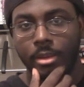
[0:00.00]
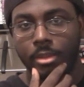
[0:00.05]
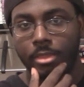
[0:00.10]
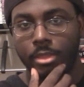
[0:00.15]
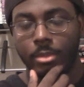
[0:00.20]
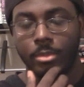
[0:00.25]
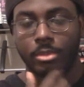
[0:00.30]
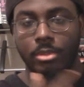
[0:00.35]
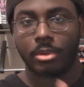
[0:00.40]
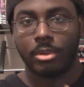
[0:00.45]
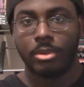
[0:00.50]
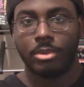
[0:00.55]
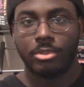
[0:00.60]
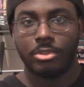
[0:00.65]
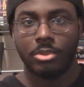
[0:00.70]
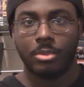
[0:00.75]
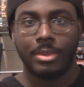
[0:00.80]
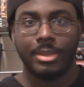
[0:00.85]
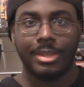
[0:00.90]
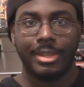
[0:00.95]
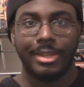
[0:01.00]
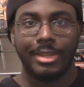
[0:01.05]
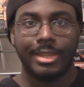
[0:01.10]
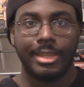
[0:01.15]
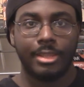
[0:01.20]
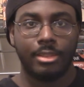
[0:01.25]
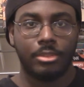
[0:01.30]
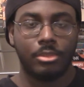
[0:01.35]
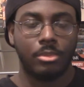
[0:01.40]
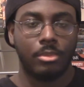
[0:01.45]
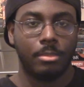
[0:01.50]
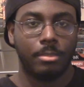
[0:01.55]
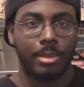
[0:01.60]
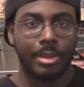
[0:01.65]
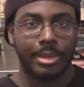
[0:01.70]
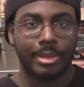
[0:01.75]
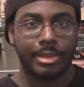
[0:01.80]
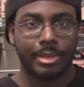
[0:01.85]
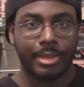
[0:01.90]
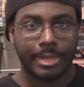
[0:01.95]
There was also a link to
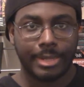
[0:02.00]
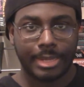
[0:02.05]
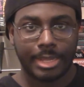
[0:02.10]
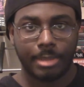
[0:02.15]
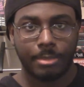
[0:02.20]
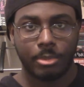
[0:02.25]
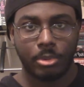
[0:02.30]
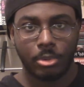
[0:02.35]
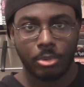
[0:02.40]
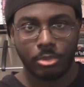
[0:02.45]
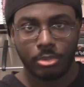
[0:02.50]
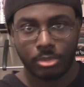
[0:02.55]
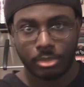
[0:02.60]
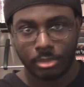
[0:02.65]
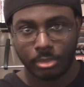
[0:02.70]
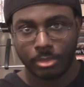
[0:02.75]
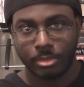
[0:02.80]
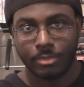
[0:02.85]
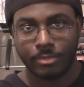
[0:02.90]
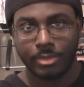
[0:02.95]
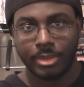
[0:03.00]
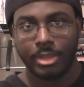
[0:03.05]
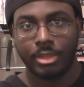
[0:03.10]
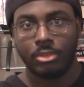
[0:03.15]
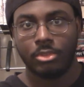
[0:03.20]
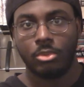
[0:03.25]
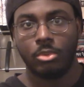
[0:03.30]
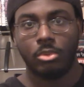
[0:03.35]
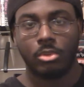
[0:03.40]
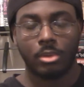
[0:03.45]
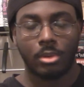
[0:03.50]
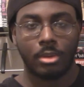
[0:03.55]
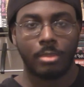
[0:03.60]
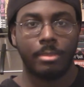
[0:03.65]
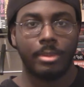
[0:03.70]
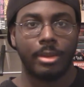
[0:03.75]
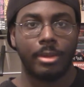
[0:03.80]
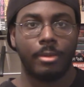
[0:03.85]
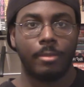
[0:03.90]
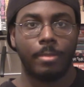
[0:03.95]
Bandai Namco's survey to talk
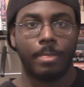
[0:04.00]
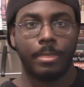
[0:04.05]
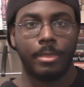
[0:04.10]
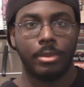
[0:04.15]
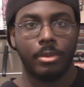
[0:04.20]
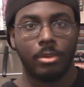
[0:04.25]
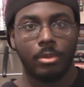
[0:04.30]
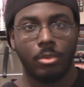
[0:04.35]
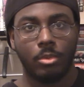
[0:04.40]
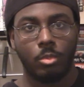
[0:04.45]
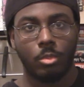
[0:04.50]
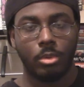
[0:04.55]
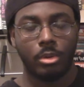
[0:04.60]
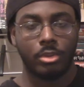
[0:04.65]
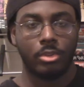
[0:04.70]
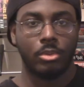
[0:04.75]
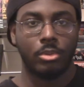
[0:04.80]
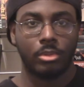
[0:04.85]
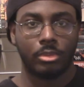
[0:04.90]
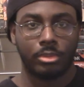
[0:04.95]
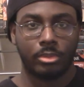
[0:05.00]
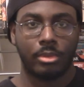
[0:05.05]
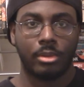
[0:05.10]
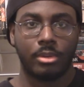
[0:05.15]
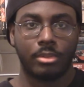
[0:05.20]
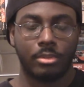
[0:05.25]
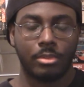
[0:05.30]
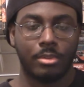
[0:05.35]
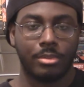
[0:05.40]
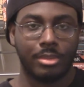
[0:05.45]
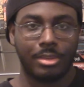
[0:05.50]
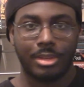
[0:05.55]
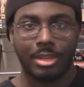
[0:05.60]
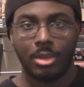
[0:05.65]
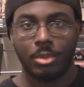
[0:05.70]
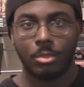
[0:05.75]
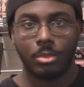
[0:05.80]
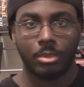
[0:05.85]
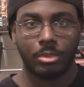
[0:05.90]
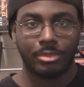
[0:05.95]
about, what are your thoughts on the
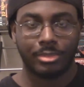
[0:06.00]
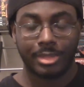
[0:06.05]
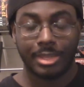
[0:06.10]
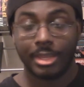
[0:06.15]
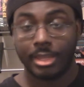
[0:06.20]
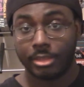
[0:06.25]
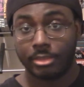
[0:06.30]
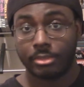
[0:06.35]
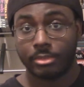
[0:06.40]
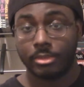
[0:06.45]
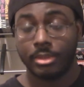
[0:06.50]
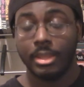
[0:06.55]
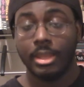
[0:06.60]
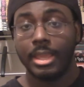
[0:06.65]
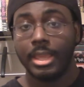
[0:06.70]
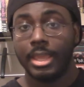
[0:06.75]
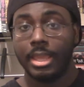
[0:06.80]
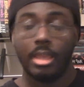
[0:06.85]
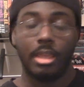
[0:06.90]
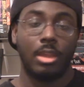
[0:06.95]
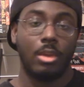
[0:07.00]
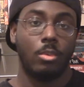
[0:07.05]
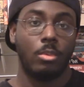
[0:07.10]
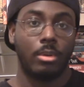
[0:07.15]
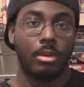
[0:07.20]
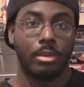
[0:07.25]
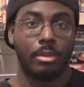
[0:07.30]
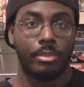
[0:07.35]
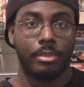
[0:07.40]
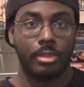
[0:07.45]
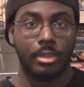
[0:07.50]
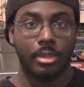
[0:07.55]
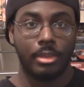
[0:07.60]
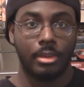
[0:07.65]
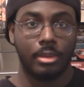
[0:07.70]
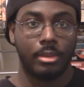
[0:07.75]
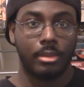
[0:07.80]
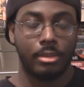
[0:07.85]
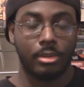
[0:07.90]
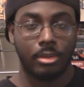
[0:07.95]
network test and what are
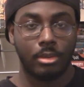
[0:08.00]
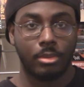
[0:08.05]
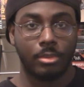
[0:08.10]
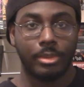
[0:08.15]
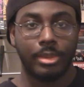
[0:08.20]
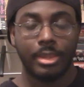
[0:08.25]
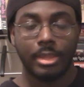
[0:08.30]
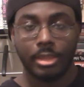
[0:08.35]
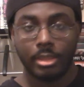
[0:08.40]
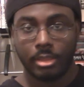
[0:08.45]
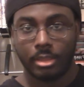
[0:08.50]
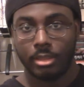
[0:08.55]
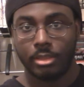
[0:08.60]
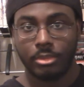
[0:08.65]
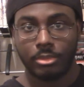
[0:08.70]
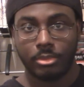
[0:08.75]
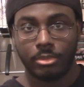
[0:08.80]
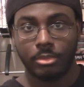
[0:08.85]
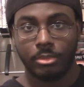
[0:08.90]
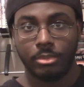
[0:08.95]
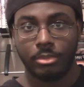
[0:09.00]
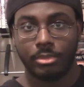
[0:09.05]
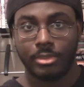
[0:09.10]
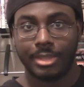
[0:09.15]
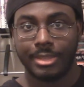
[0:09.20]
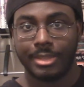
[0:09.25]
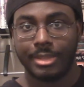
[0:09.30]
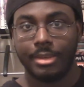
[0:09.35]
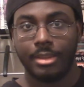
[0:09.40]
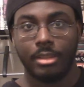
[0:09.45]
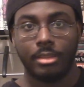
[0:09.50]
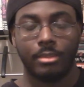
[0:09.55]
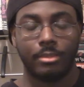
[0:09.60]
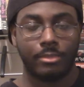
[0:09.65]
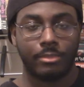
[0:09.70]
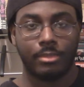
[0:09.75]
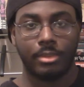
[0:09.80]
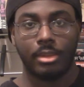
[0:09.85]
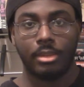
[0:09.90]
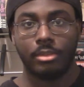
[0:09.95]
the, issues that they need to
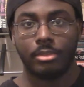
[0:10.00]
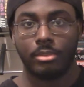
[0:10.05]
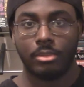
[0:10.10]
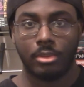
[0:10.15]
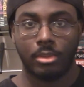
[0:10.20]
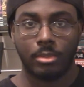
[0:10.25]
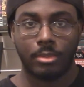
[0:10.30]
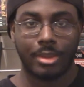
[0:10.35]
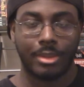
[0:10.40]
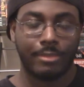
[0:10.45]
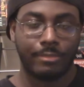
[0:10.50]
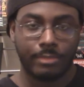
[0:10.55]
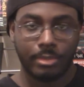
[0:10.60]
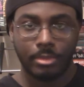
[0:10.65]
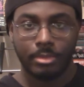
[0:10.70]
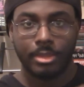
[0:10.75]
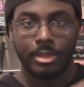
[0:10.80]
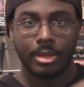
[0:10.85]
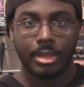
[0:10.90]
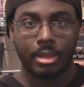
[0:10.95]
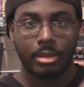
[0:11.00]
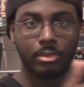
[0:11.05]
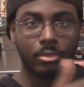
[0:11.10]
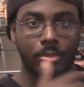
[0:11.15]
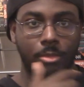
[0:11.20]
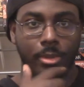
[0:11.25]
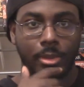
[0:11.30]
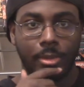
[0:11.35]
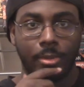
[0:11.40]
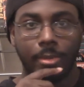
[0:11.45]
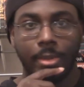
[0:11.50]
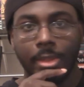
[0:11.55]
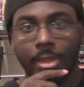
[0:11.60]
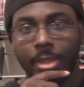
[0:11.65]
fix. I filled that out as well.